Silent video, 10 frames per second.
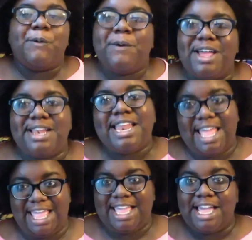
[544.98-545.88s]
one
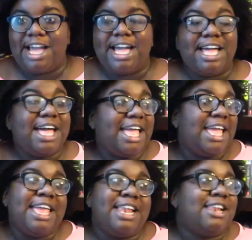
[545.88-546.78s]
day,
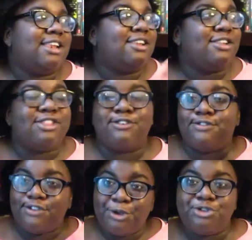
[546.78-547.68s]
in the
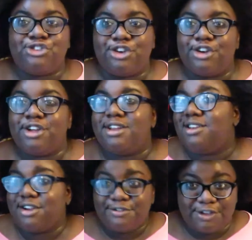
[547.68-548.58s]
future,
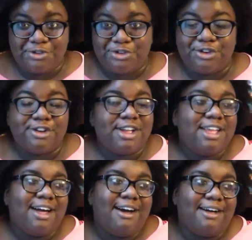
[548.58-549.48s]
near future,
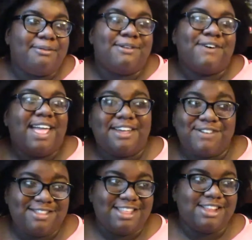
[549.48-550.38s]
if I
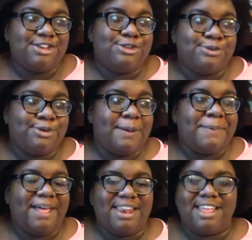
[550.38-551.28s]
have anything to do
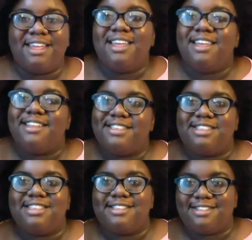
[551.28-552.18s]
about it,
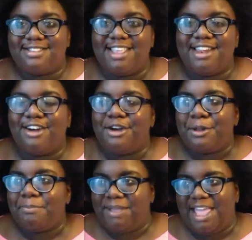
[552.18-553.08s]
is to sit
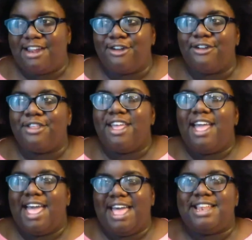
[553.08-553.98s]
on a panel
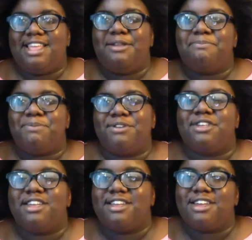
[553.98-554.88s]
at a
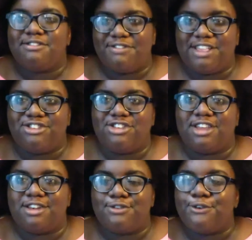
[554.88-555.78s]
book
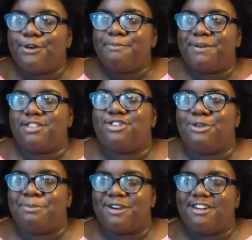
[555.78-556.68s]
convention for
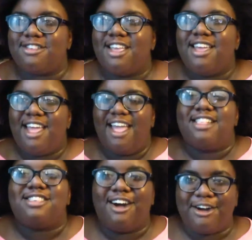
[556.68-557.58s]
booktubers
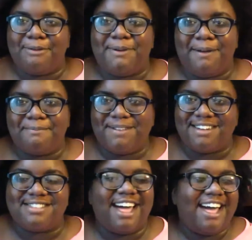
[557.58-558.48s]
and talk about
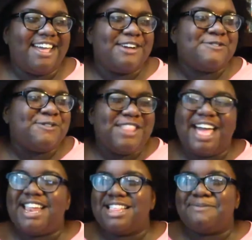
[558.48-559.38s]
books.
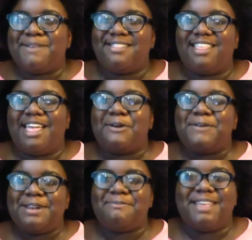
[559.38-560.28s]
That has been like
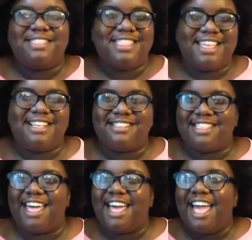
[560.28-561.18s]
one of my things
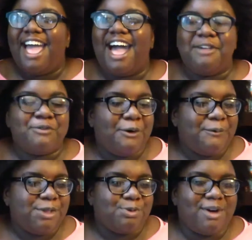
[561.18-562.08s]
that I've
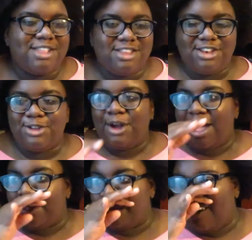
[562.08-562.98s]
always wanted to do.
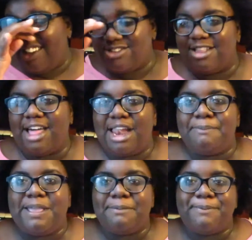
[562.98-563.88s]
I watched a lot
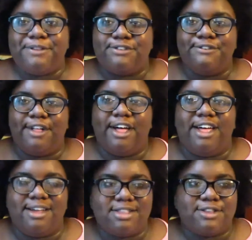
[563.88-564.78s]
of people's
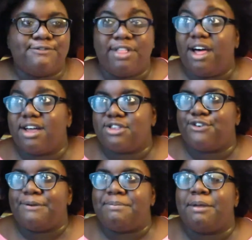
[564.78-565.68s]
vlogs
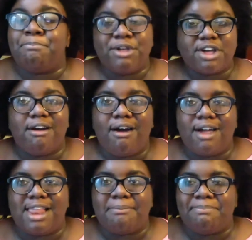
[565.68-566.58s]
from
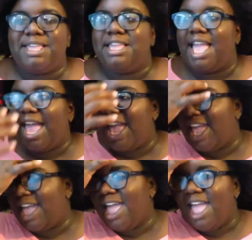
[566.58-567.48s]
BookCon and
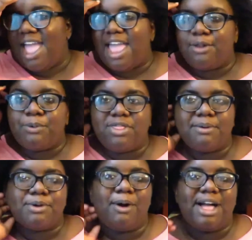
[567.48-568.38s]
BEA, and when
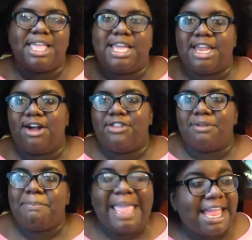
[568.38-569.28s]
they were walking in on
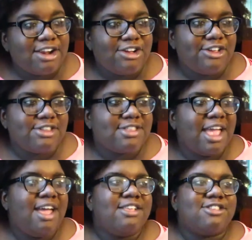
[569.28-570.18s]
the panels.
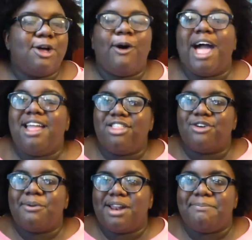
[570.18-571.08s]
So I
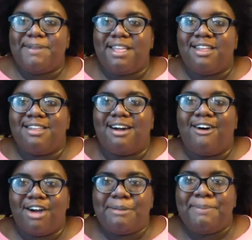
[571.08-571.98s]
either want to be
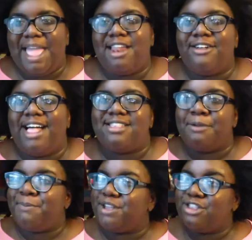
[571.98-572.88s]
on a panel as
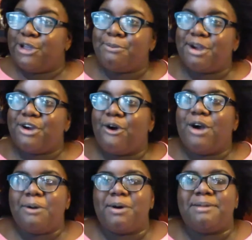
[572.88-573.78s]
a booktuber,
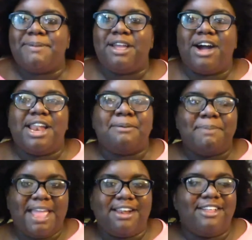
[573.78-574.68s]
or I want to be on a
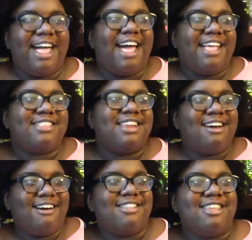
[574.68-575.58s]
panel as
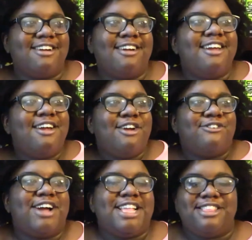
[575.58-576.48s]
an author,
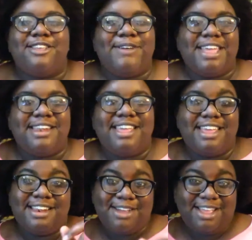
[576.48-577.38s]
right? So hint
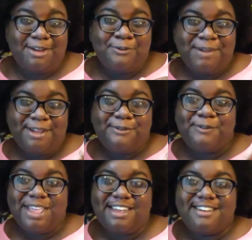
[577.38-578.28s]
hint, wink
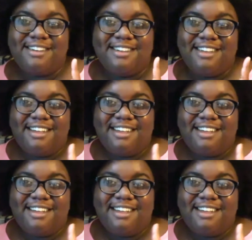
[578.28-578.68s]
wink,